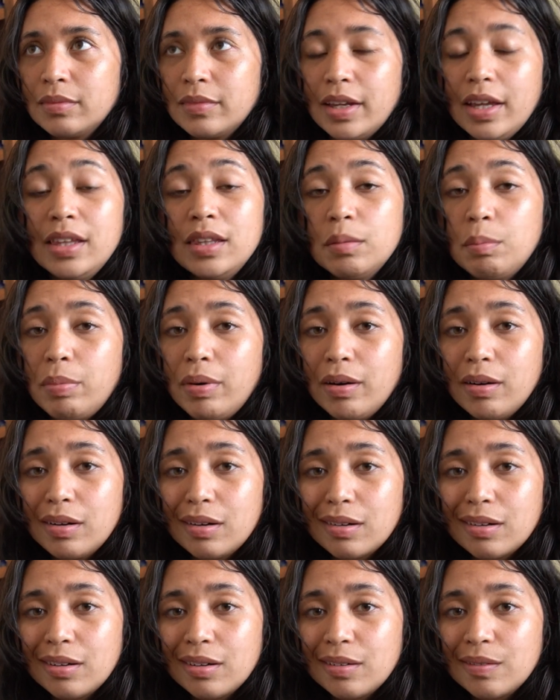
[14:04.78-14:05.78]
in the
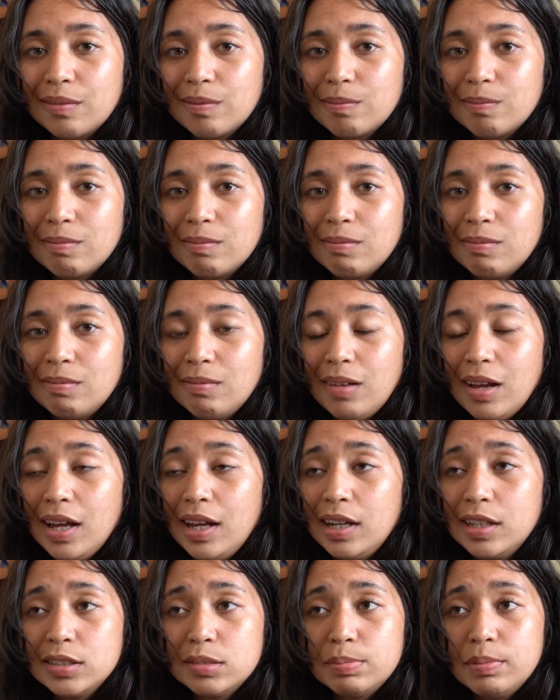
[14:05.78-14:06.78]
park
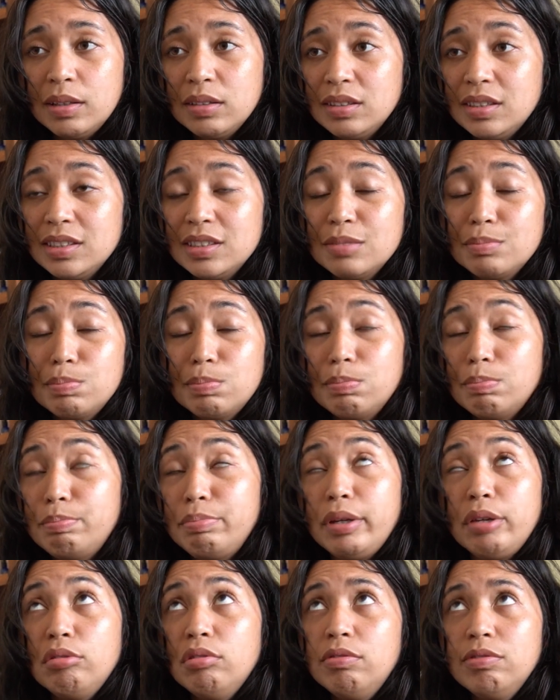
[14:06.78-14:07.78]
and I smelled this
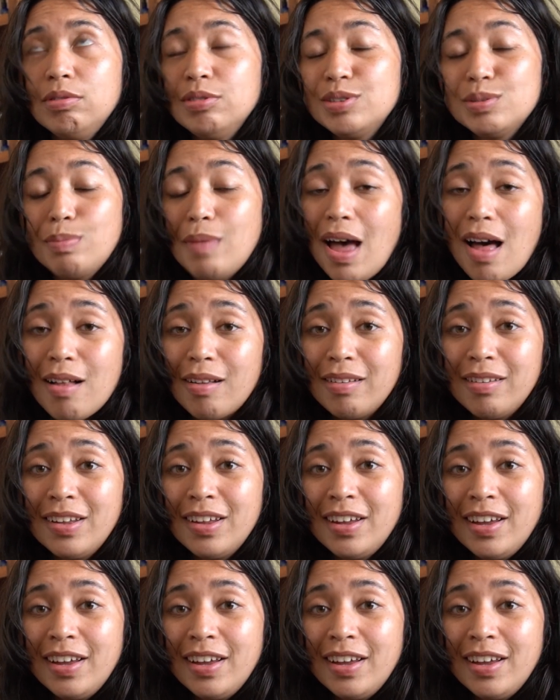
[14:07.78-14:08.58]
beautiful smell,